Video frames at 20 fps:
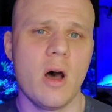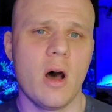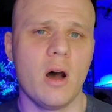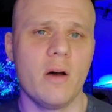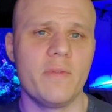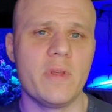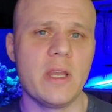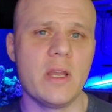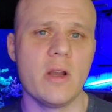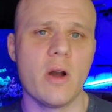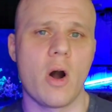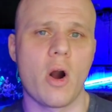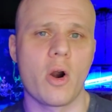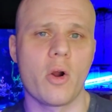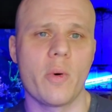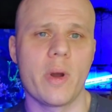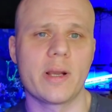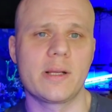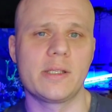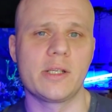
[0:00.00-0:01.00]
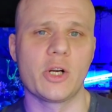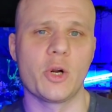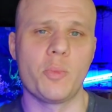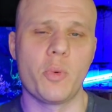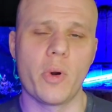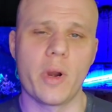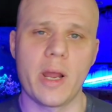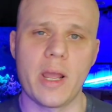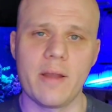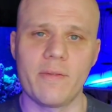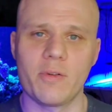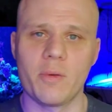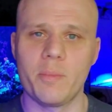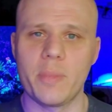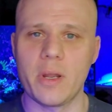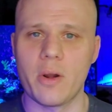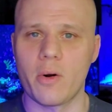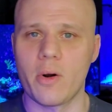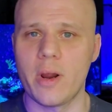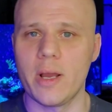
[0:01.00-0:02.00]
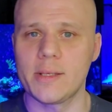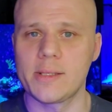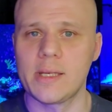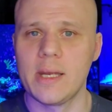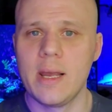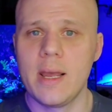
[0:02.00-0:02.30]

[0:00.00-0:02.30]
of the ROX 0.8 from BRS.